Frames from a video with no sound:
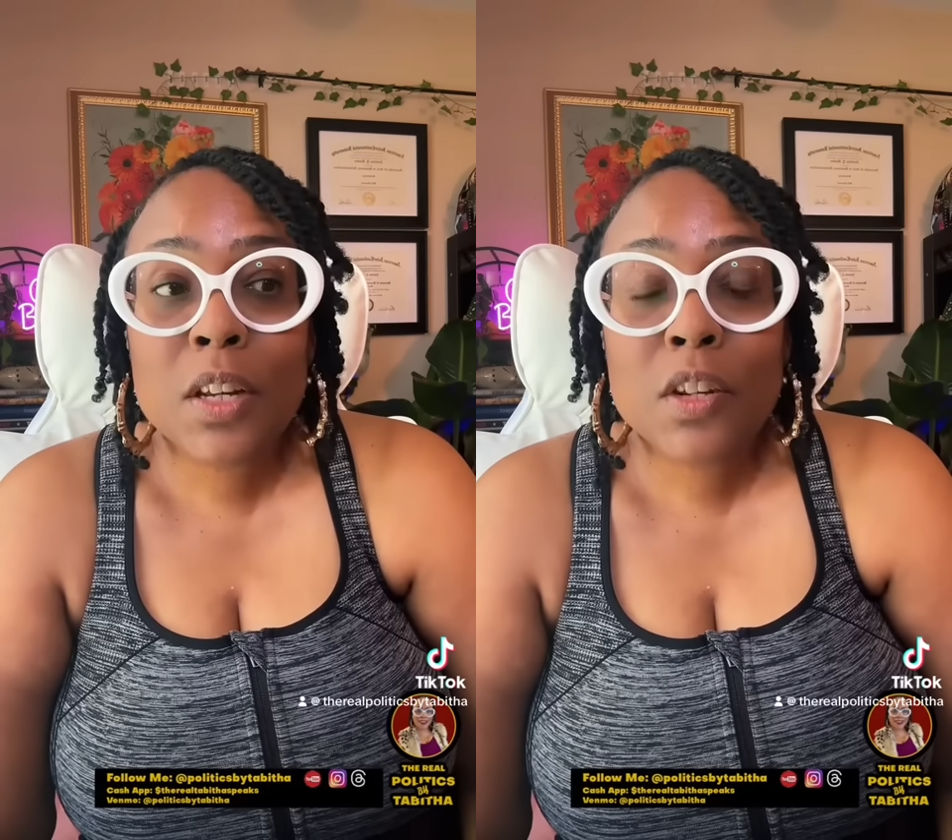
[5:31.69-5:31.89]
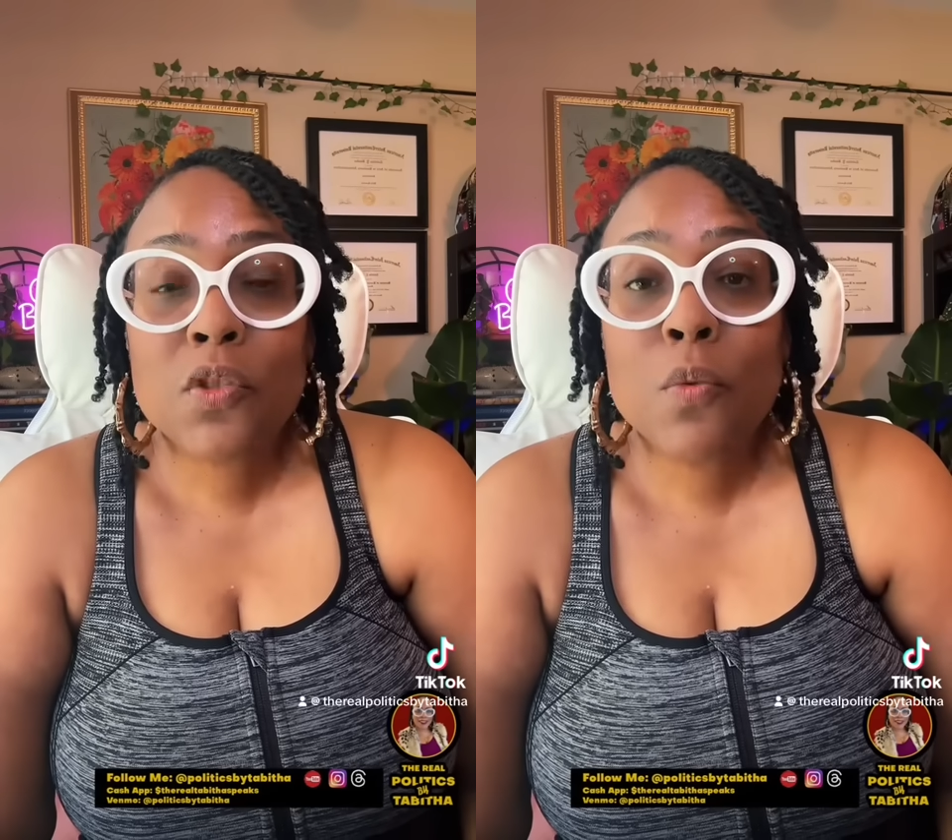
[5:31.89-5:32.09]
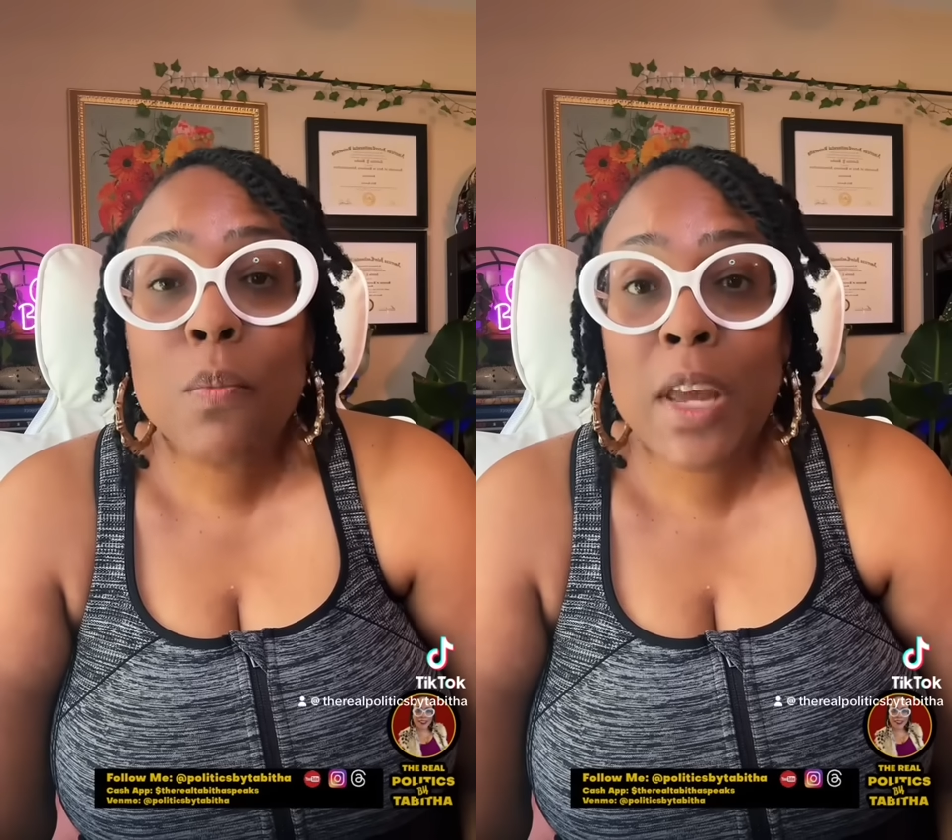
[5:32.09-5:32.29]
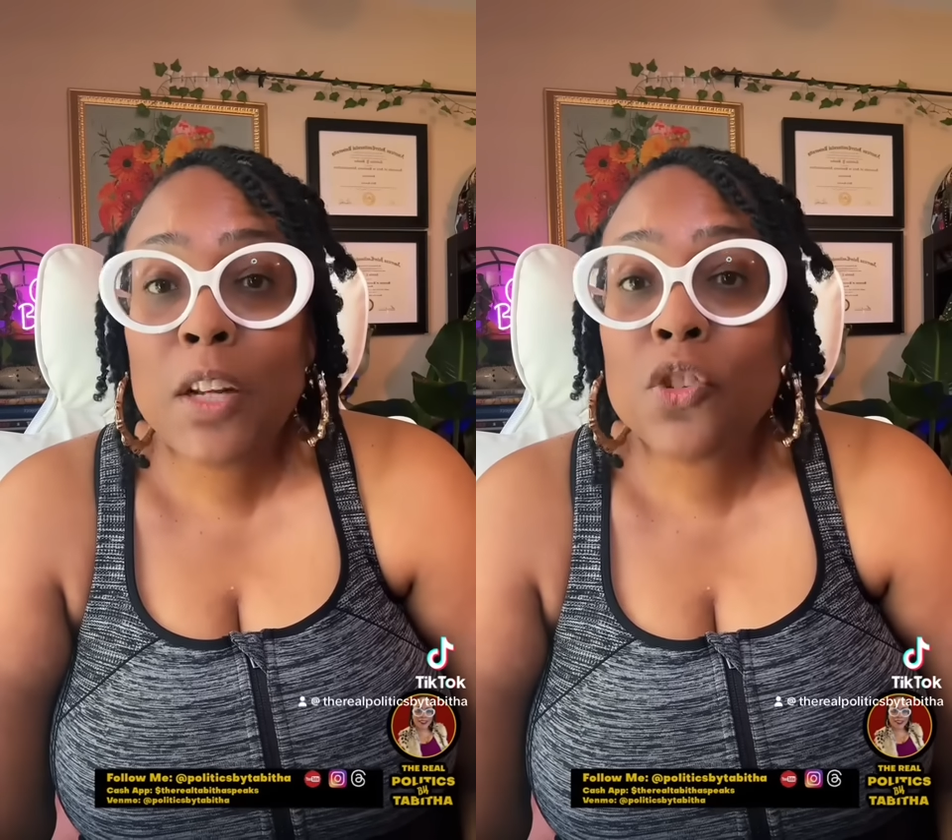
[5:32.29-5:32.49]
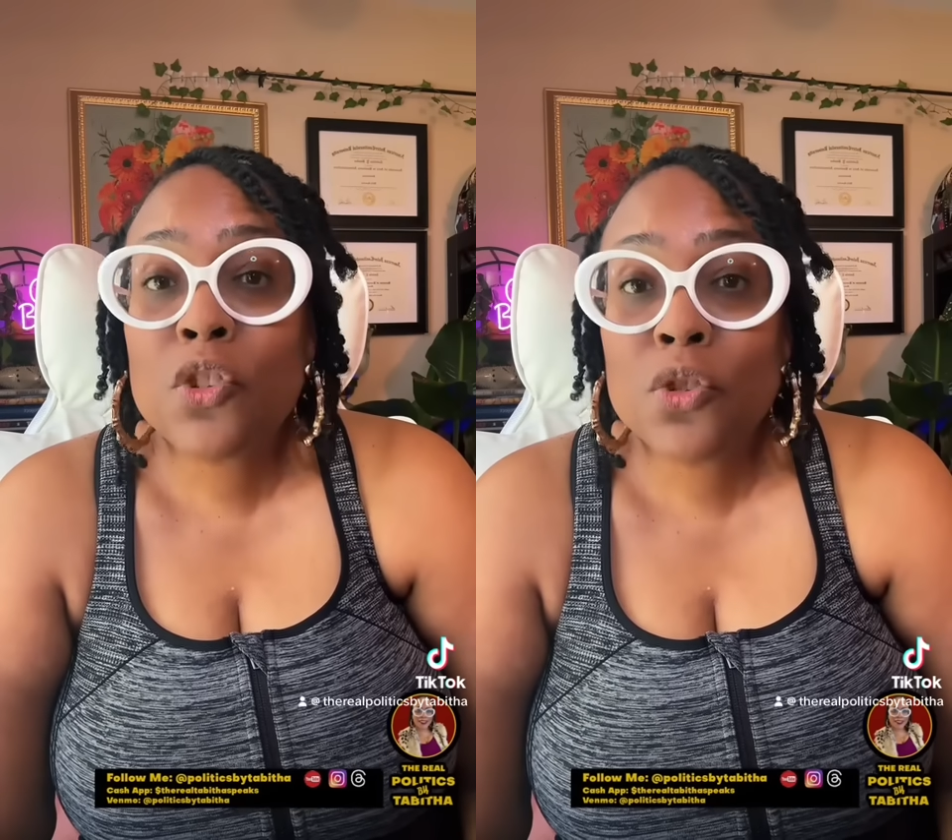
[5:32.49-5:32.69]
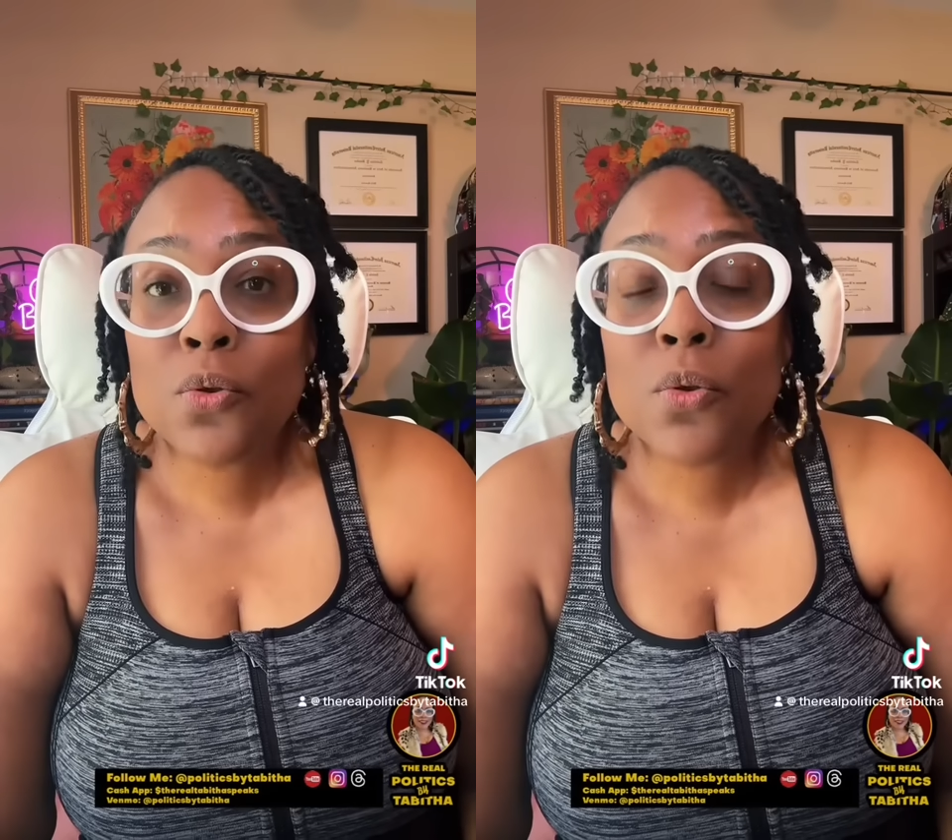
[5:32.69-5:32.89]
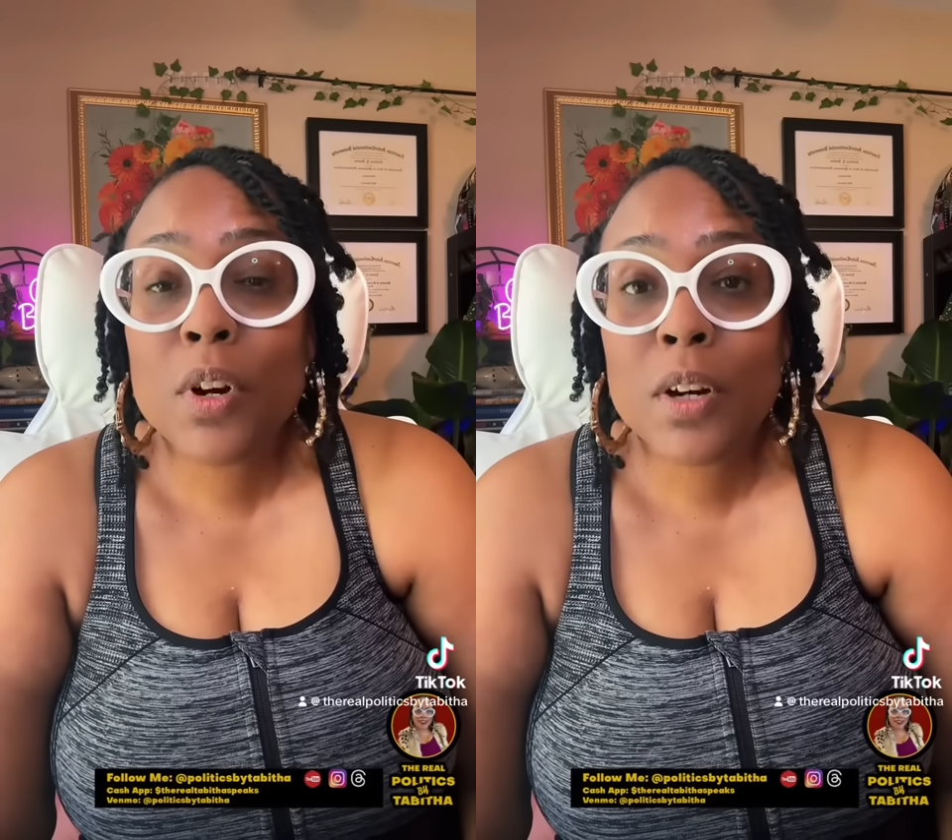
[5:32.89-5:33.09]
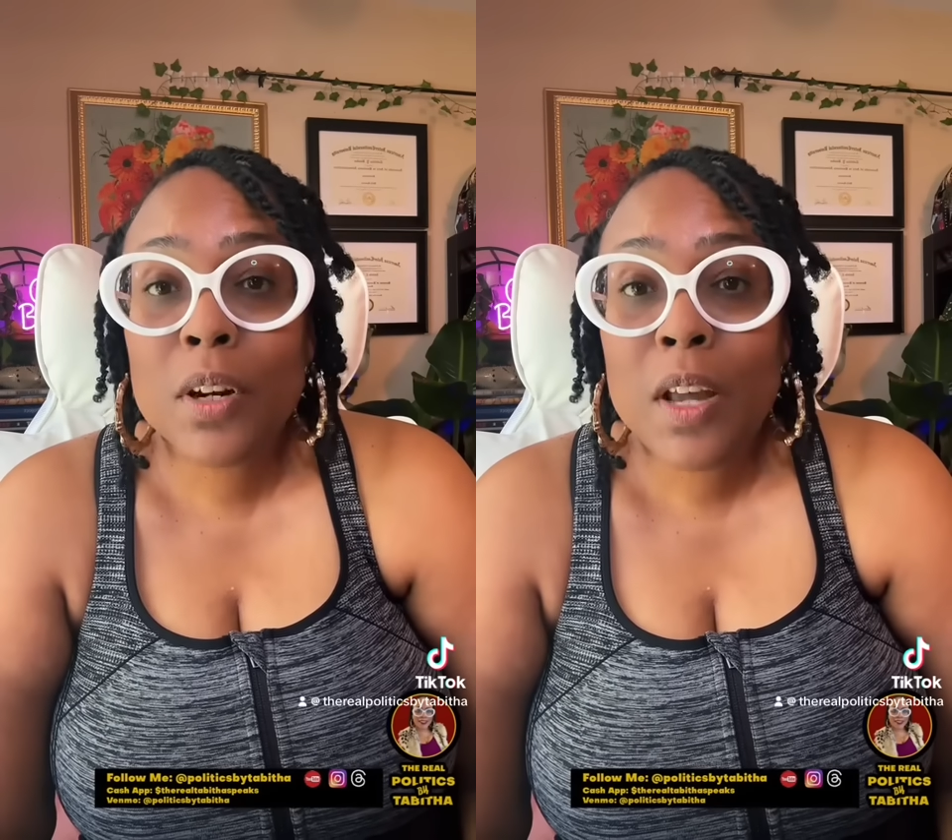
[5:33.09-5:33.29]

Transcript: to make sure